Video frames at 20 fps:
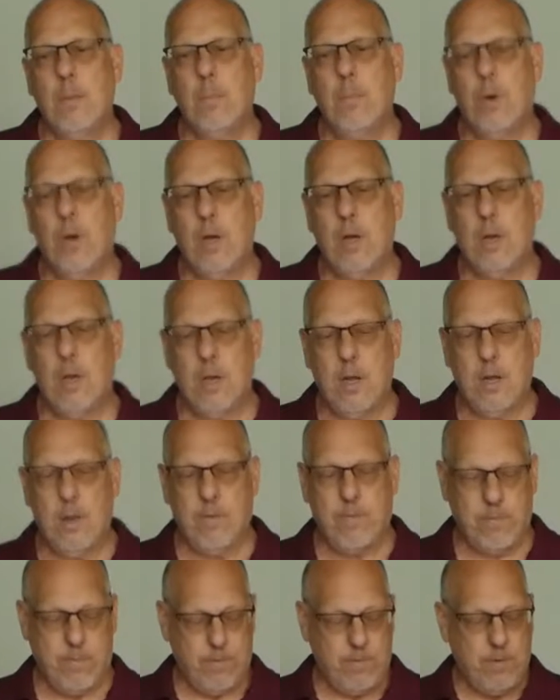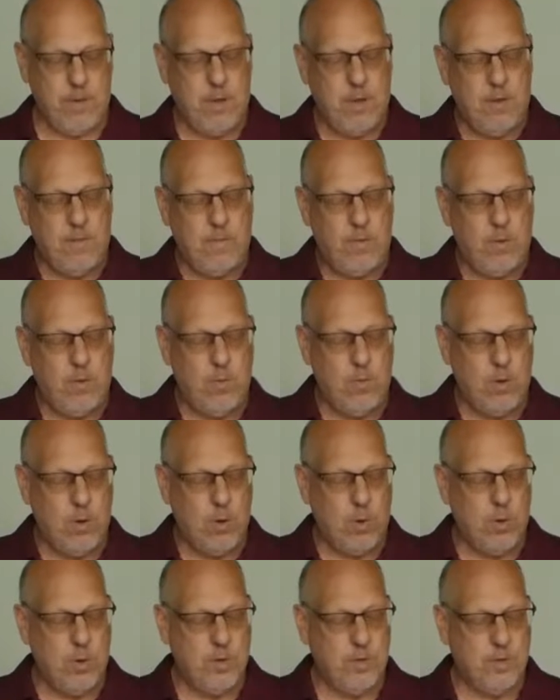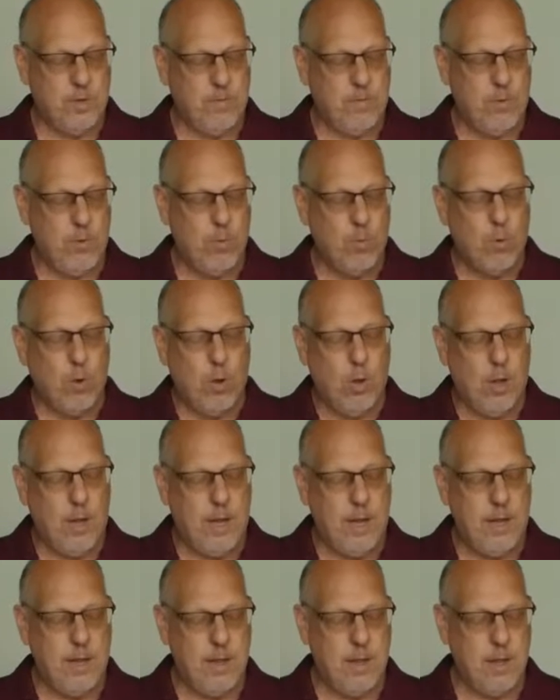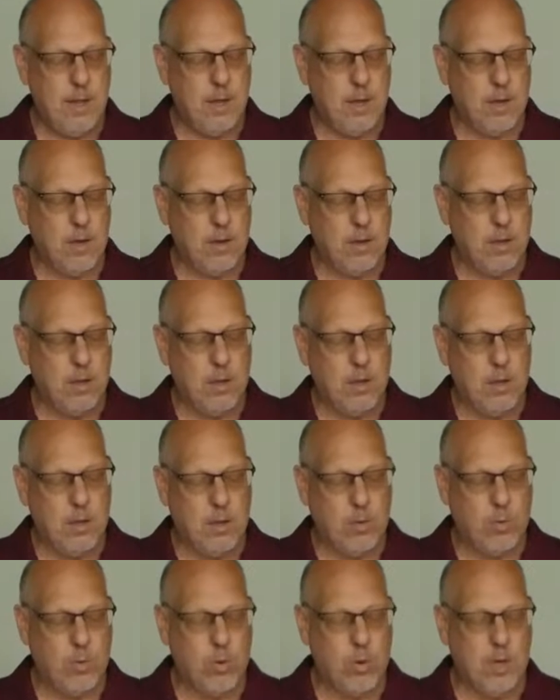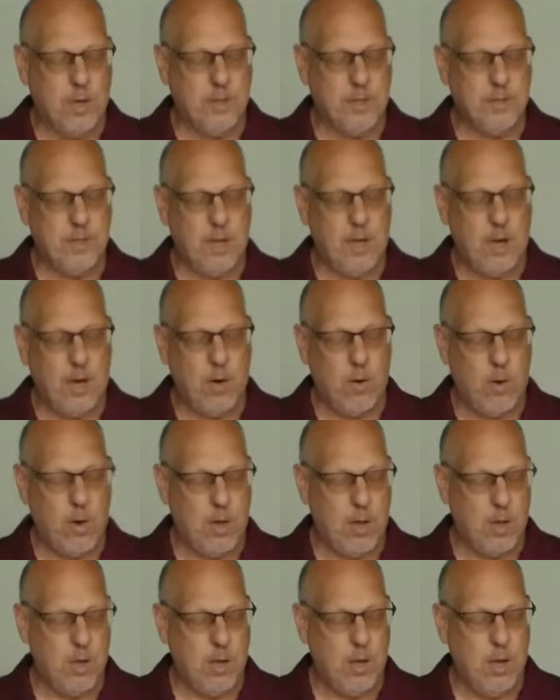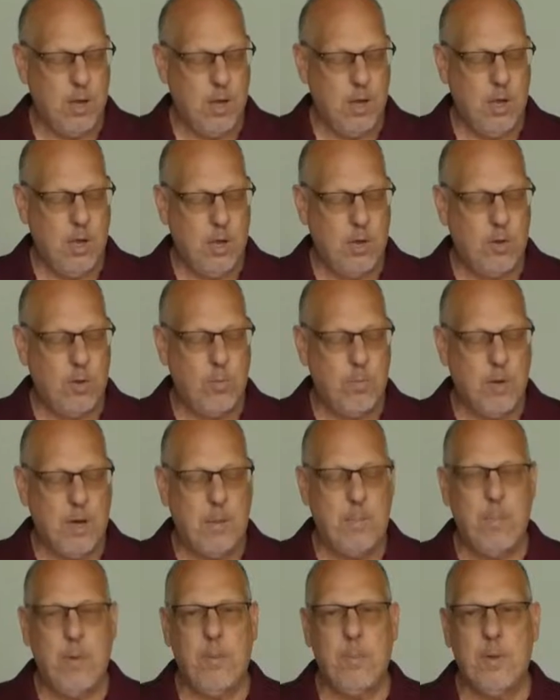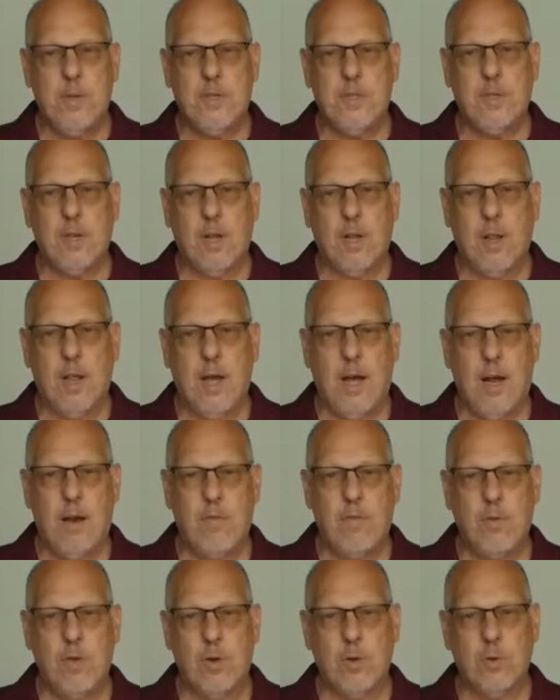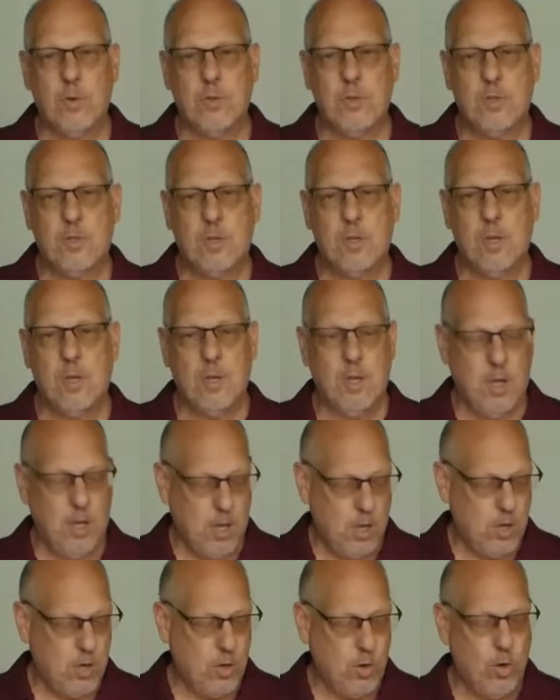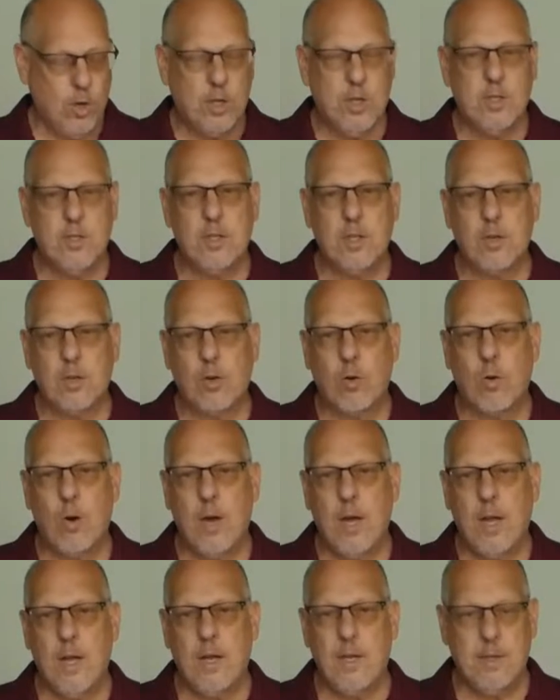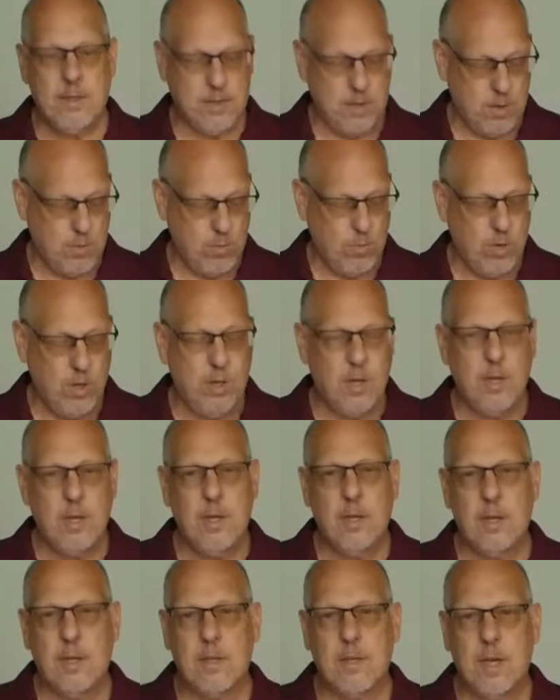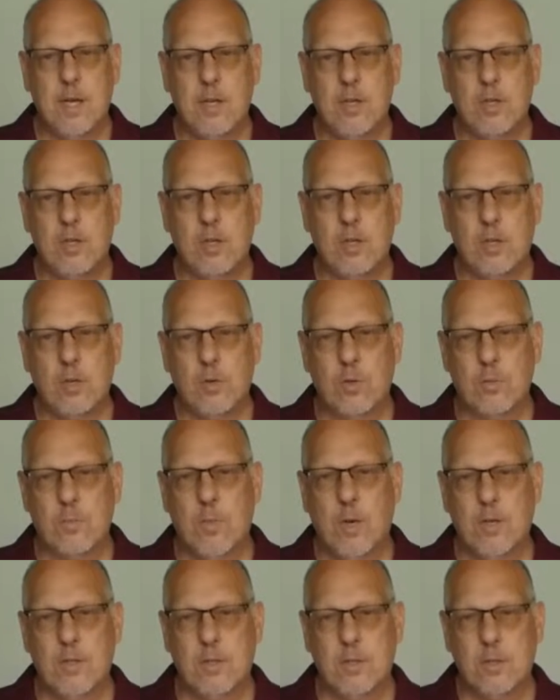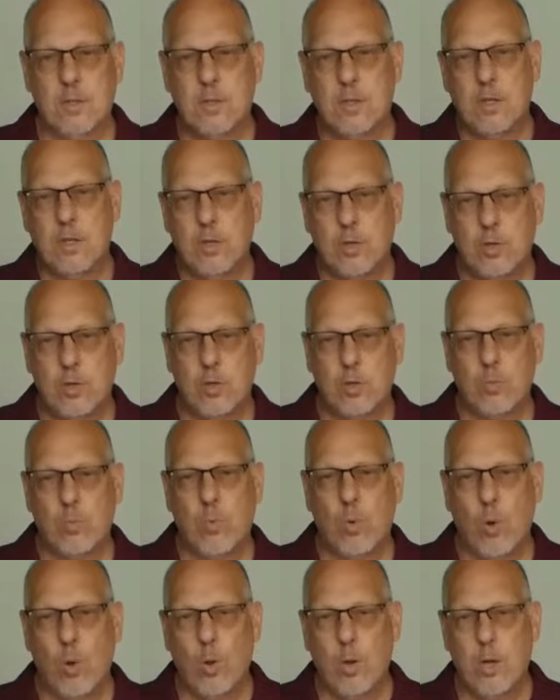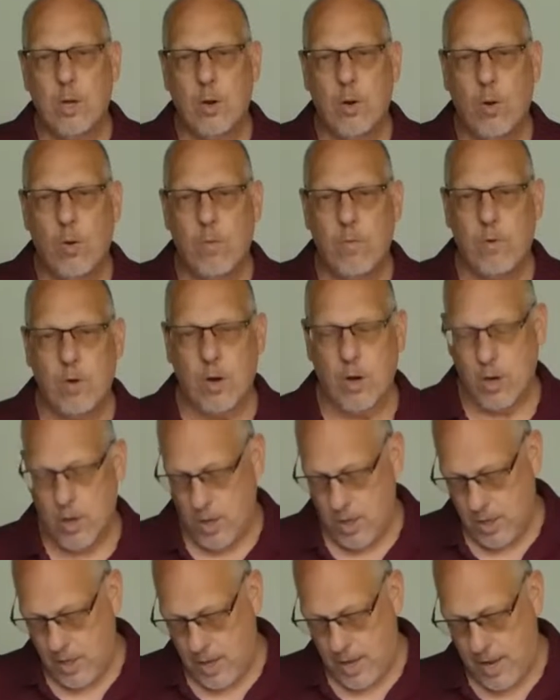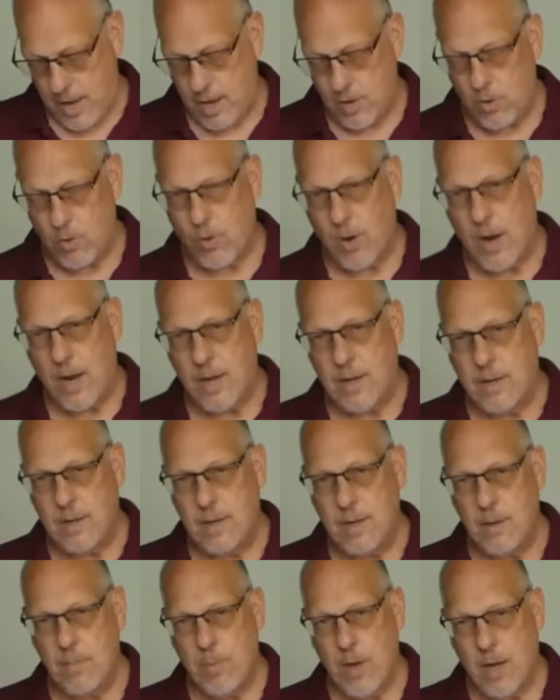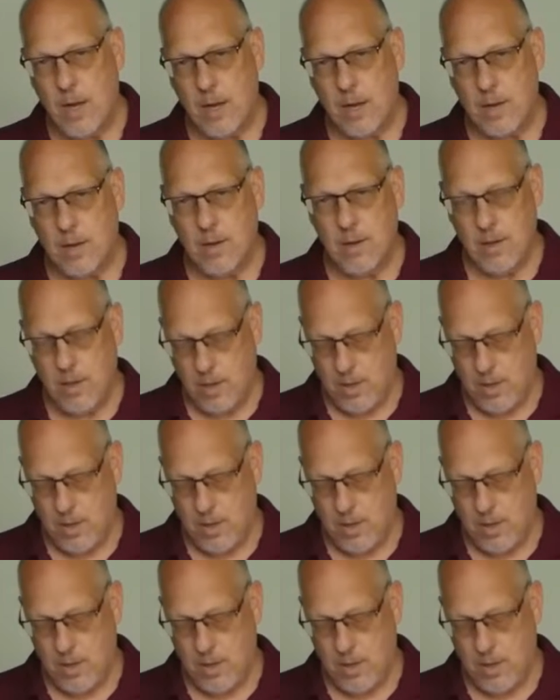but if you notice, if you roll anything across an area, you might be missing a lot of those nooks and crannies that really need attention, those muscles that you're just rolling over on your IT band